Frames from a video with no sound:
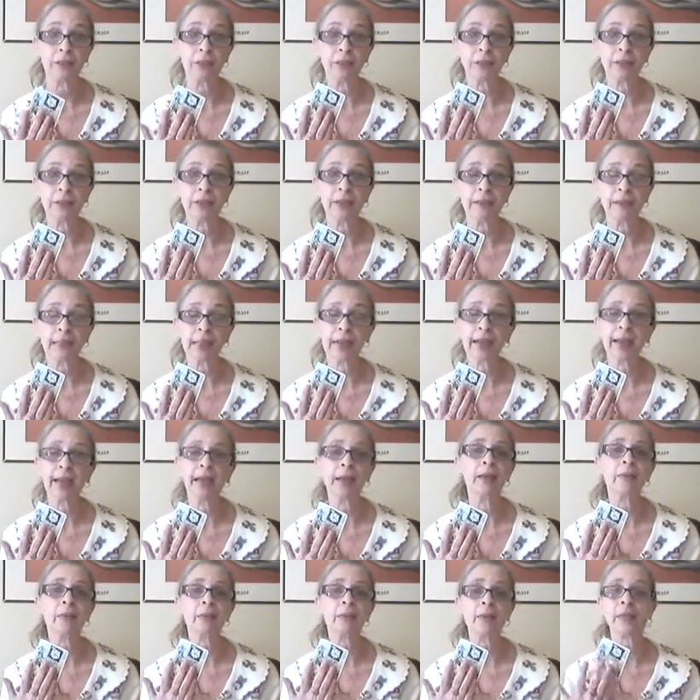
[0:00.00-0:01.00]
very
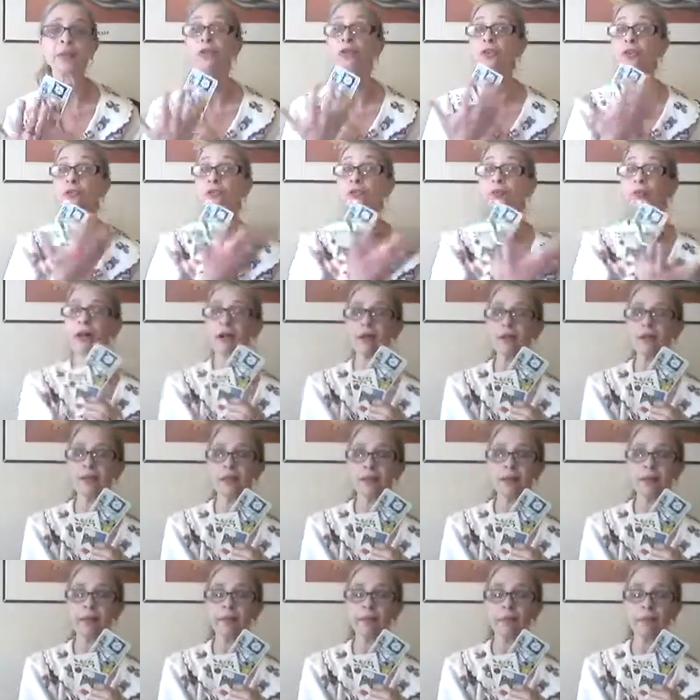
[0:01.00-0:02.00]
sad because you lost
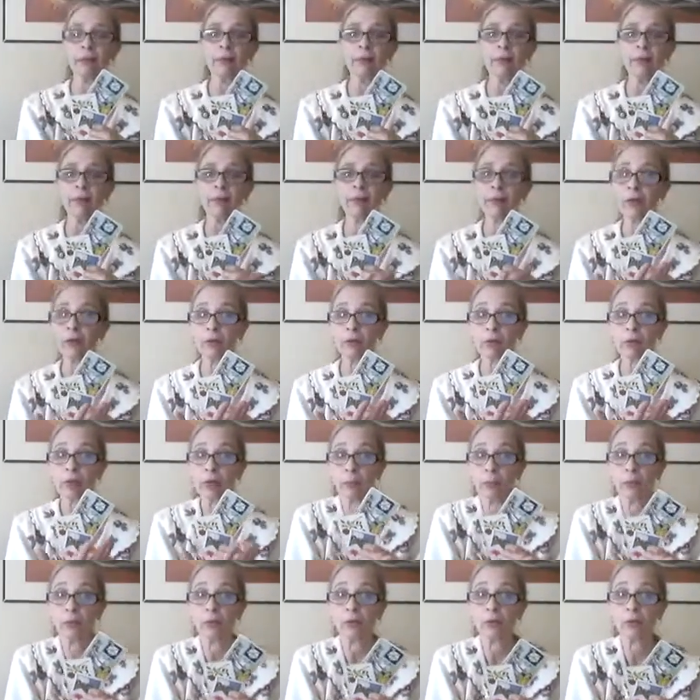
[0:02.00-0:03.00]
that family or
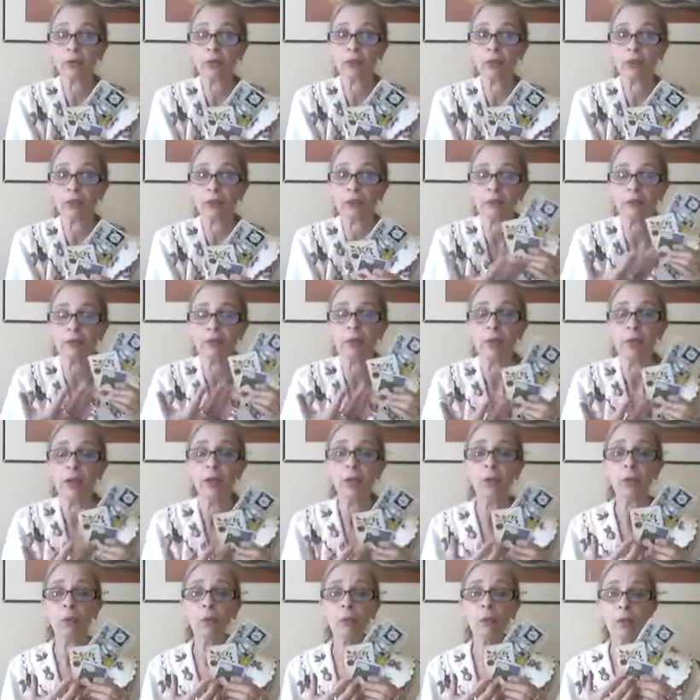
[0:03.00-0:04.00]
that person or
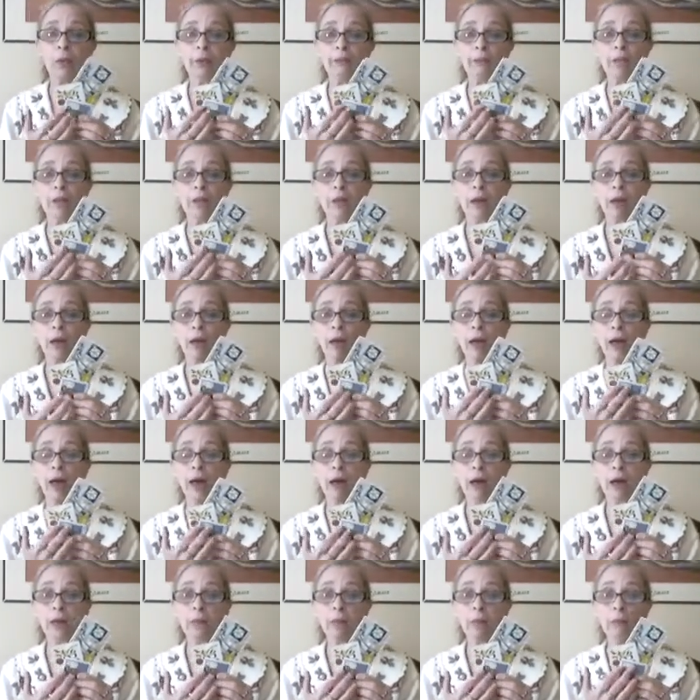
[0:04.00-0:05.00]
whatever.
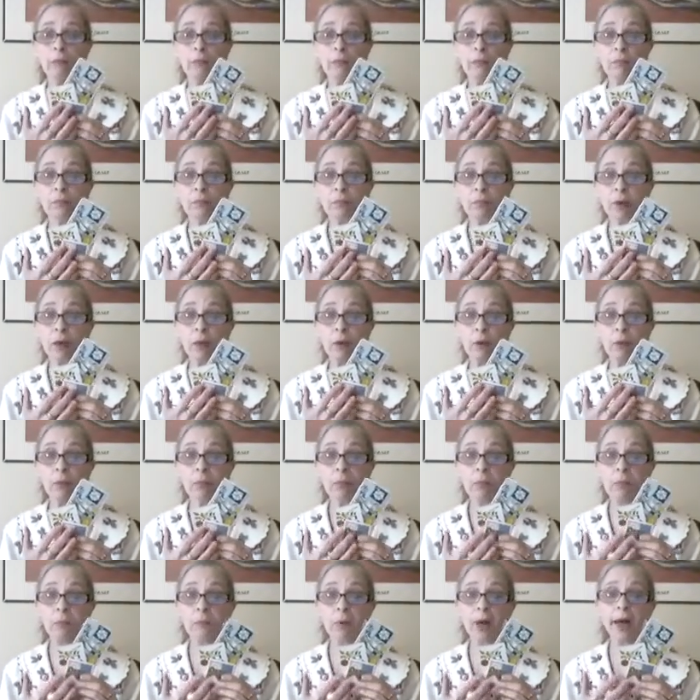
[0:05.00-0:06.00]

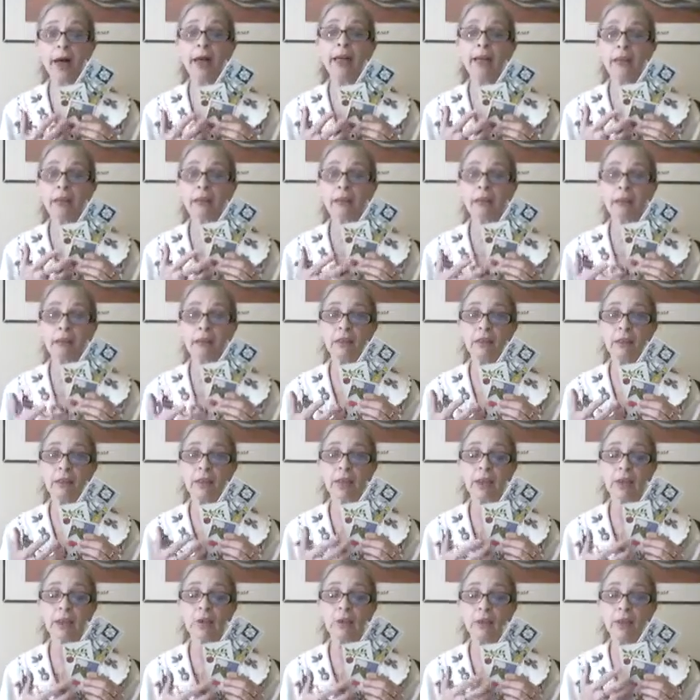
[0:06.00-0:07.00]
But
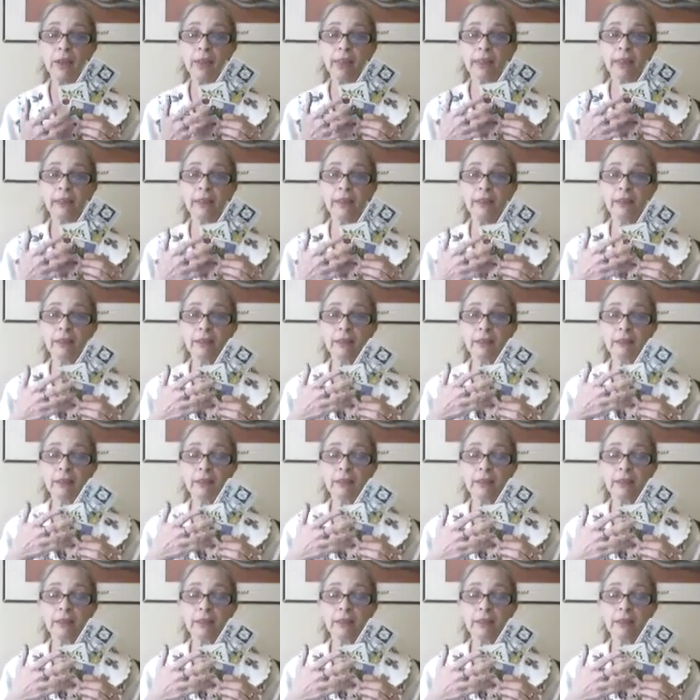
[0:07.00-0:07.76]
it's